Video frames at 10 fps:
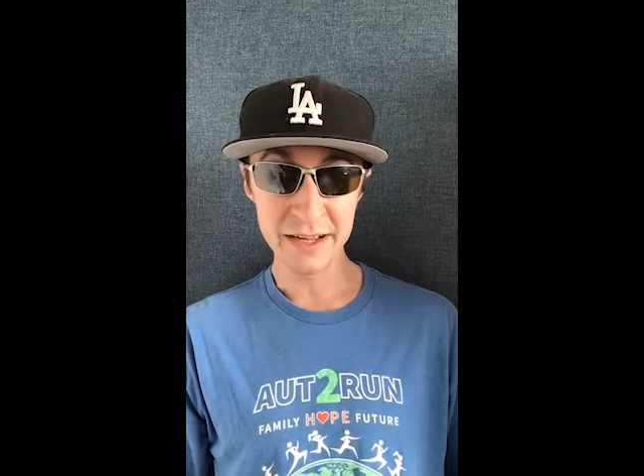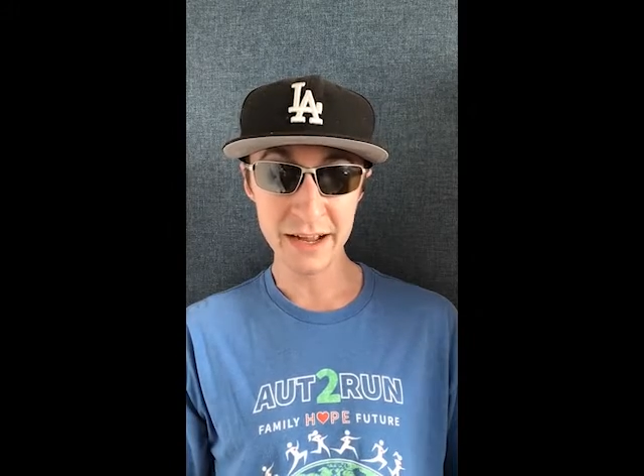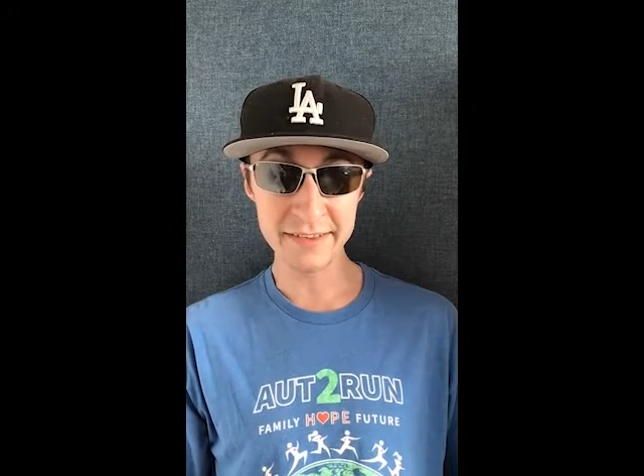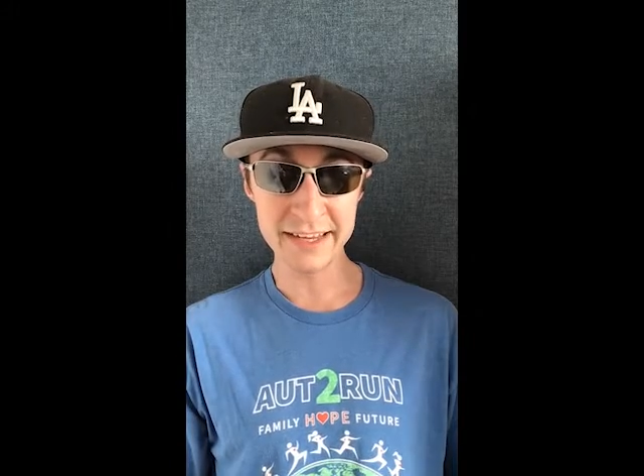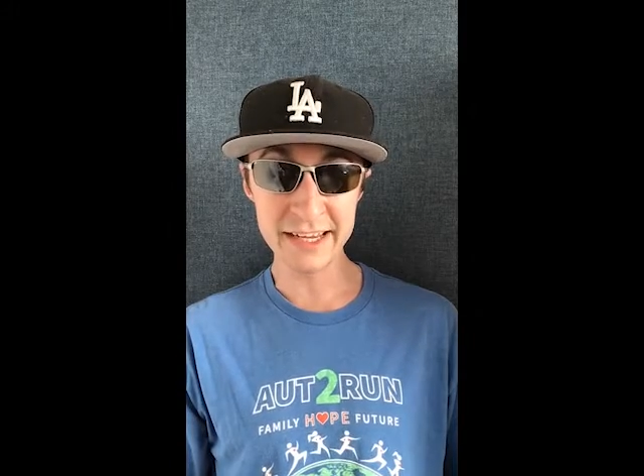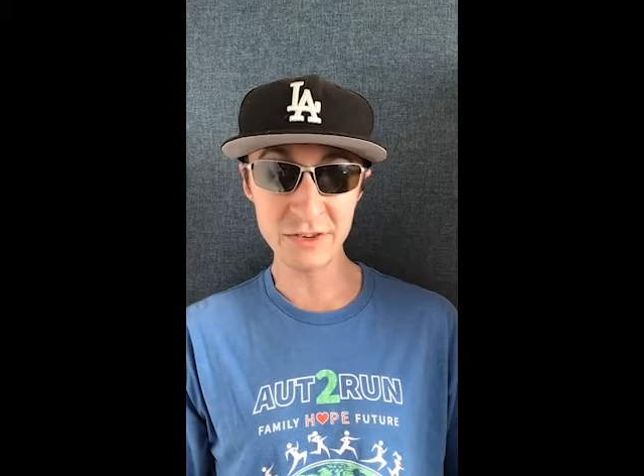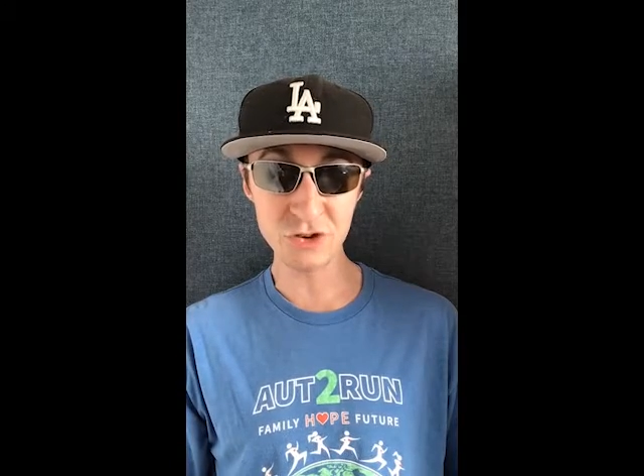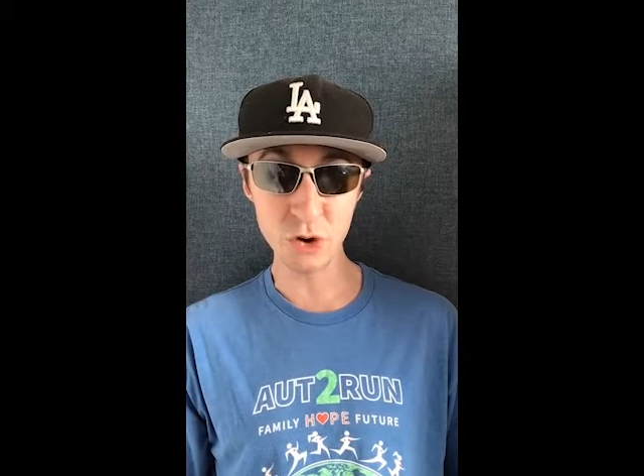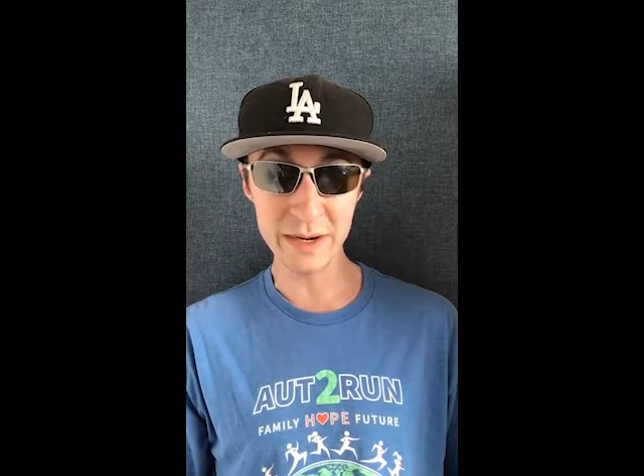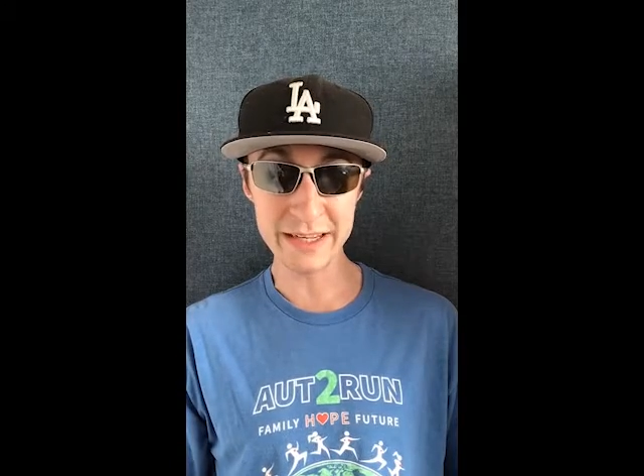as he is
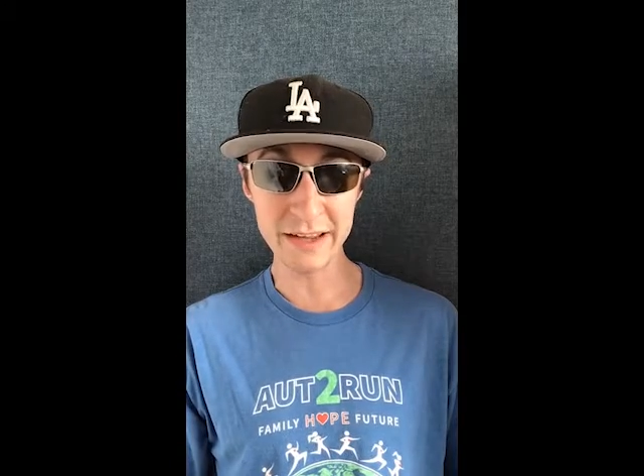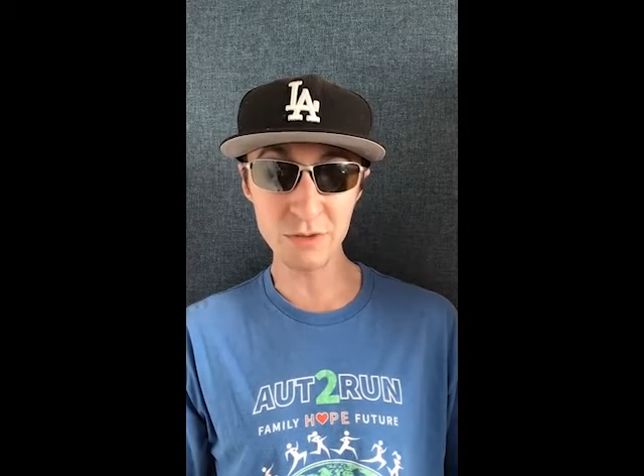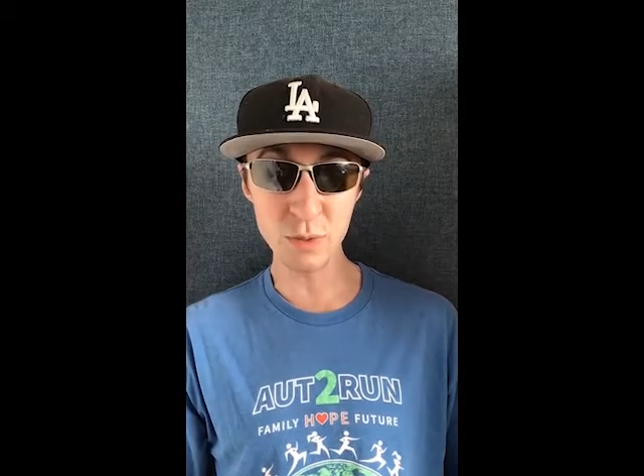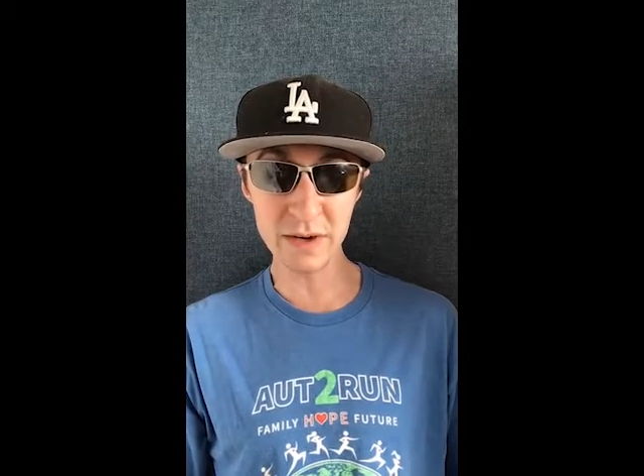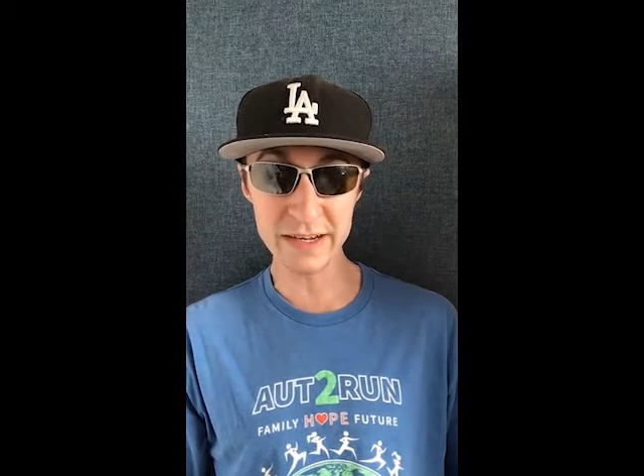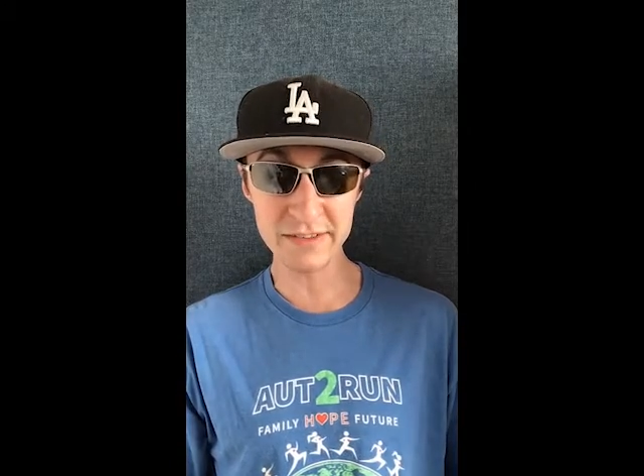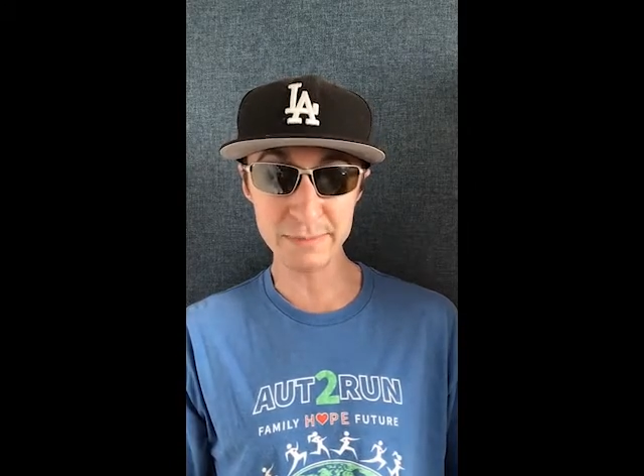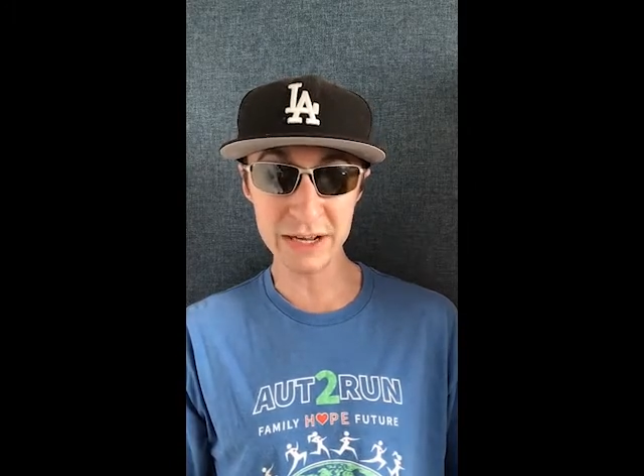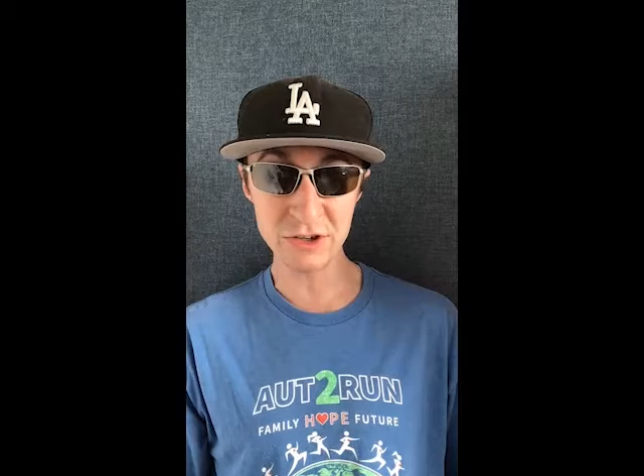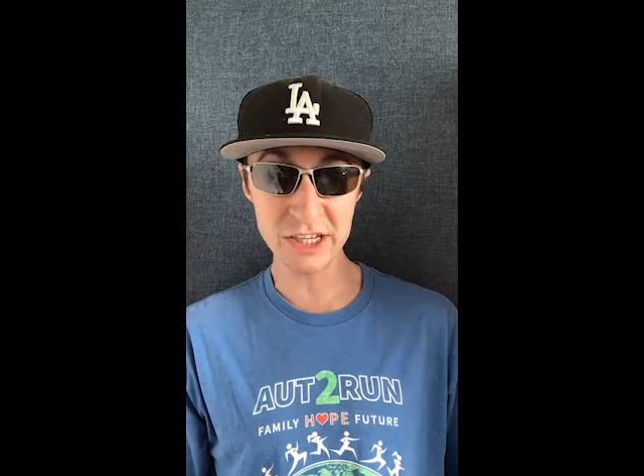showing his worries
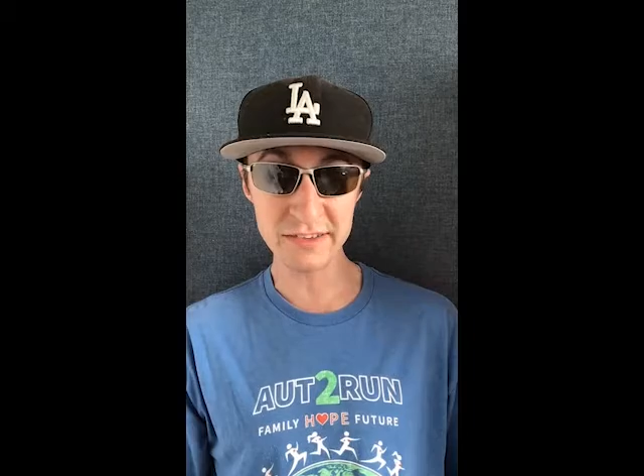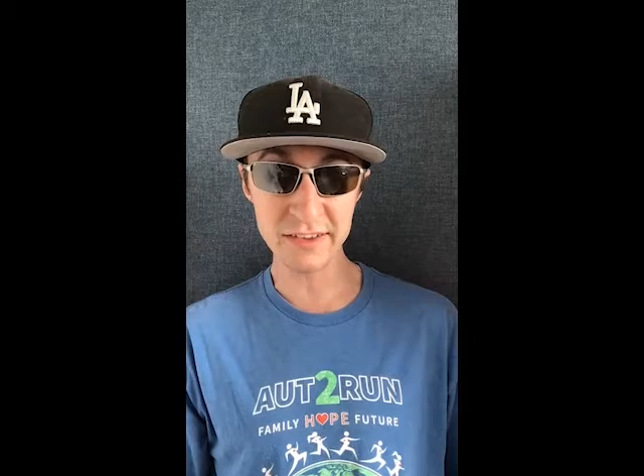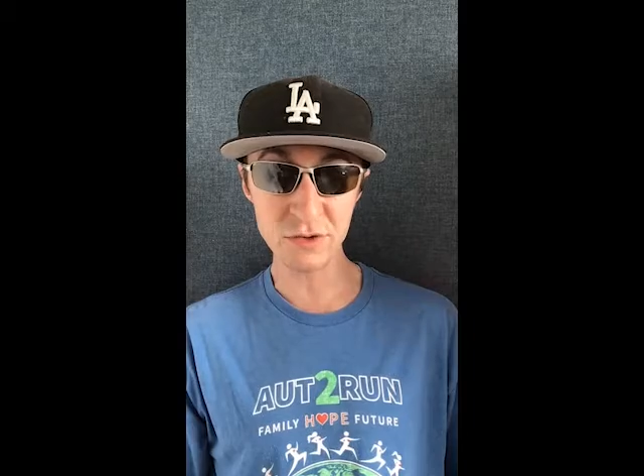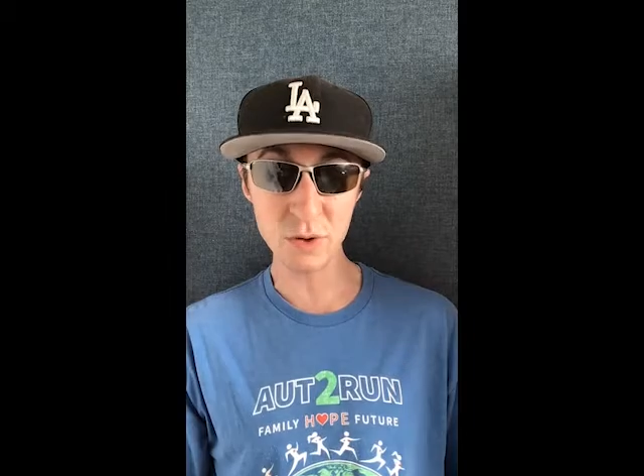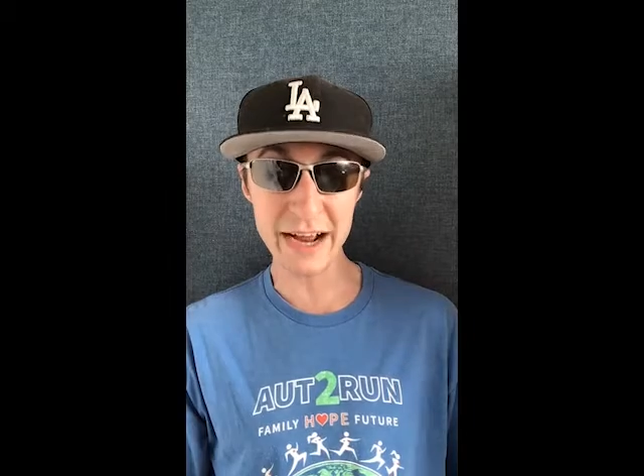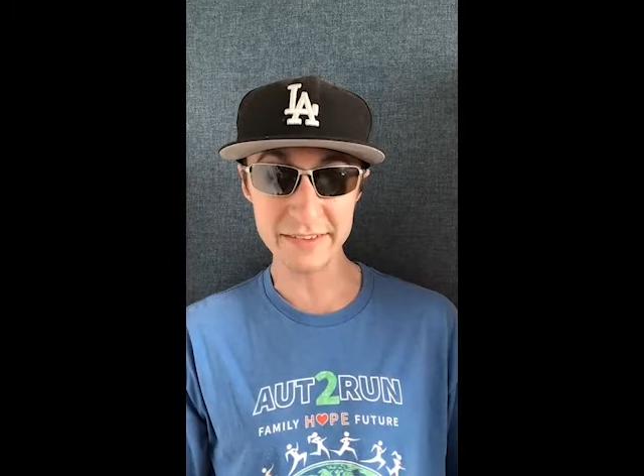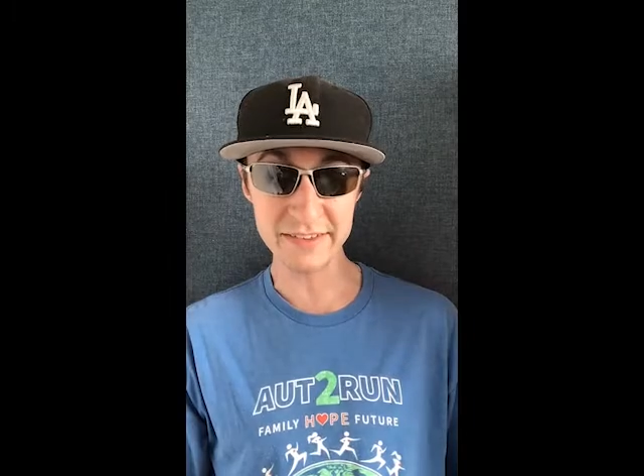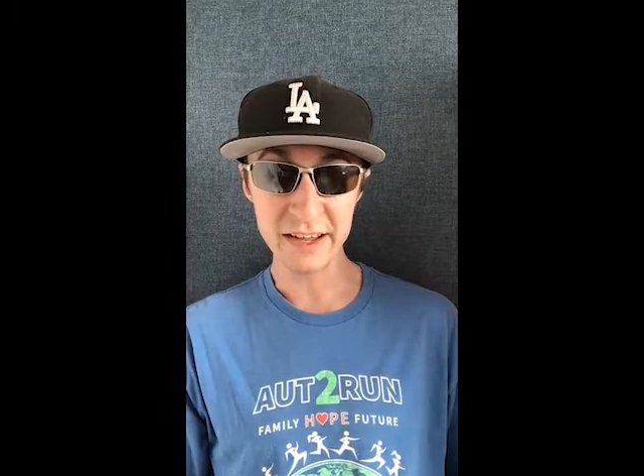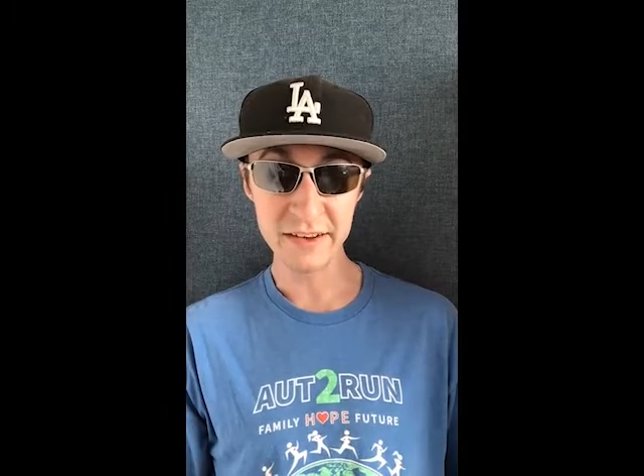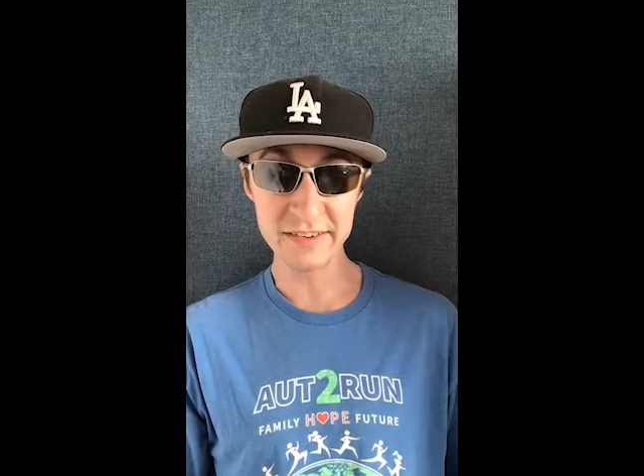about Jesus Christ